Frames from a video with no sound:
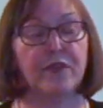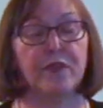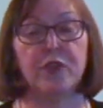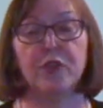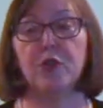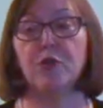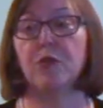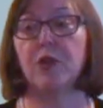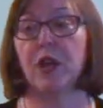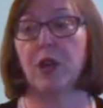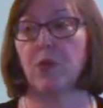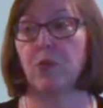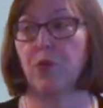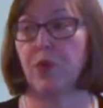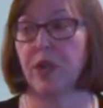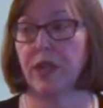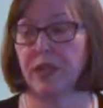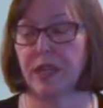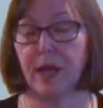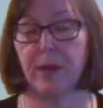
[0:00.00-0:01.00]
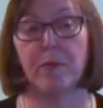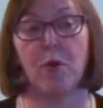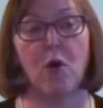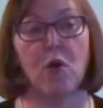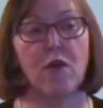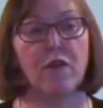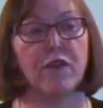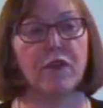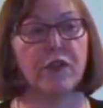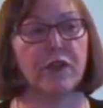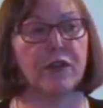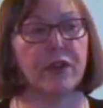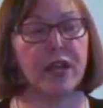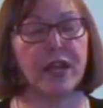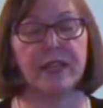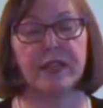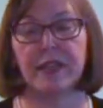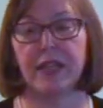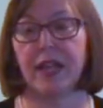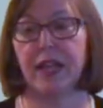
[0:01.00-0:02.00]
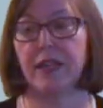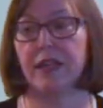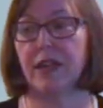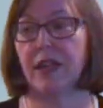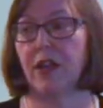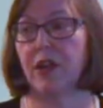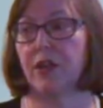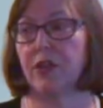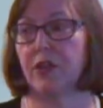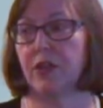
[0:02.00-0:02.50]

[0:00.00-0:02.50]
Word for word: you can win them over and then